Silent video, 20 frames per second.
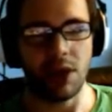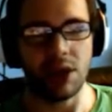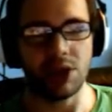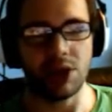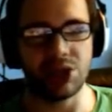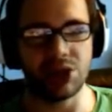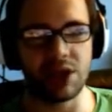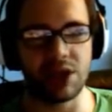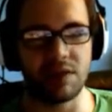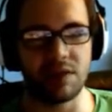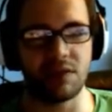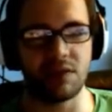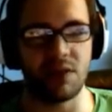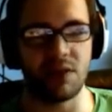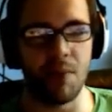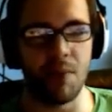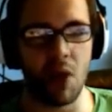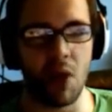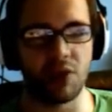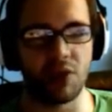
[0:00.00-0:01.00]
She is the
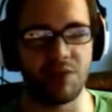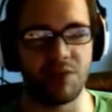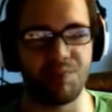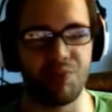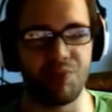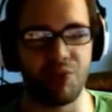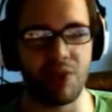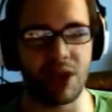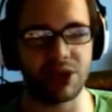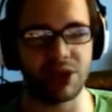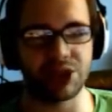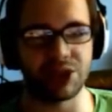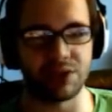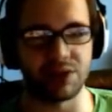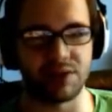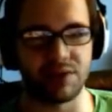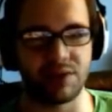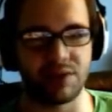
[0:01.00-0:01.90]
most precious.